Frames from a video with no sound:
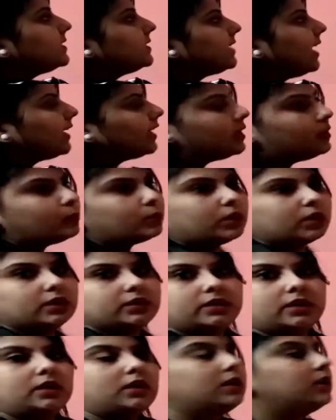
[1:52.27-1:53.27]
second word
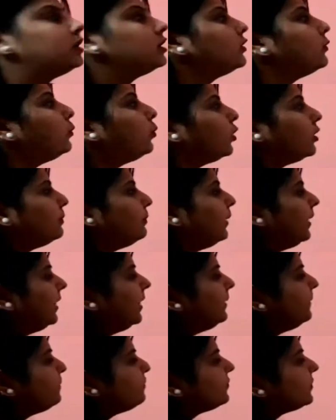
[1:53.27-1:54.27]
would
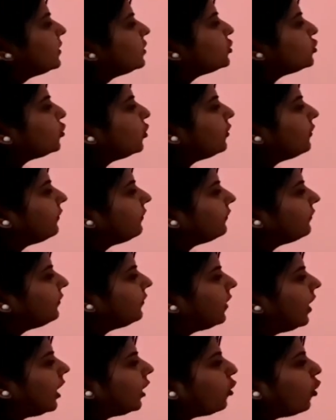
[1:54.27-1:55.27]
be, so
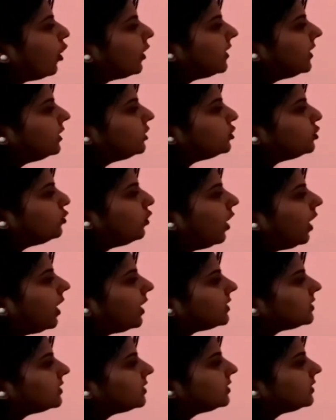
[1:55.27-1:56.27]
according to
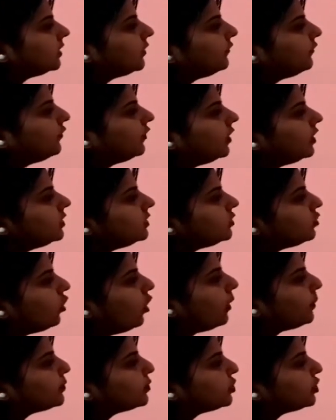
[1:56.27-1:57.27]
us the first
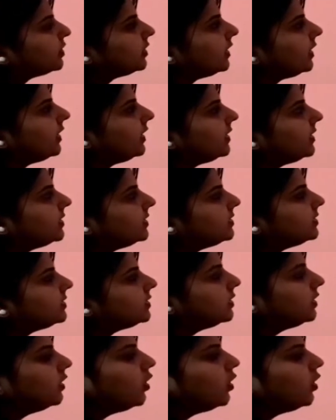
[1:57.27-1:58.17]
option is